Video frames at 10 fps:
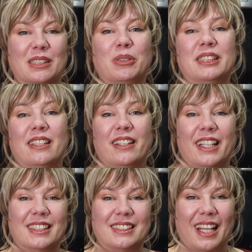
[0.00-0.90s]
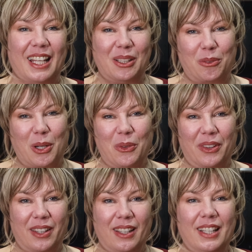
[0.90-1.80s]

of resilience and growth.